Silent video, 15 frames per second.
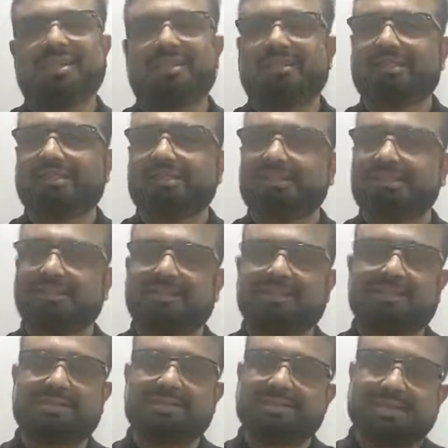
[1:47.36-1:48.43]
Uh,
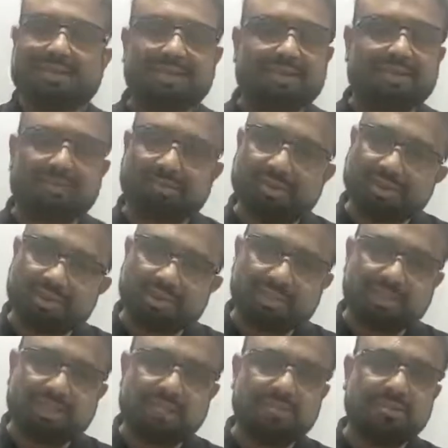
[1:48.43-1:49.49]
yeah, once
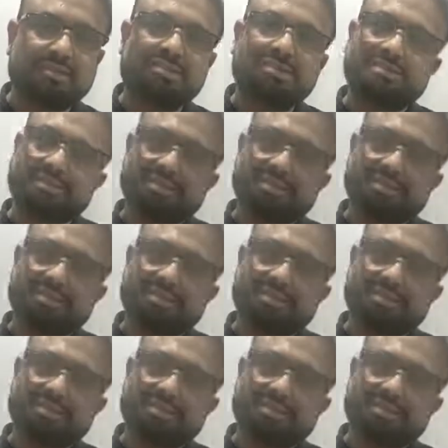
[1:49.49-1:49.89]
again,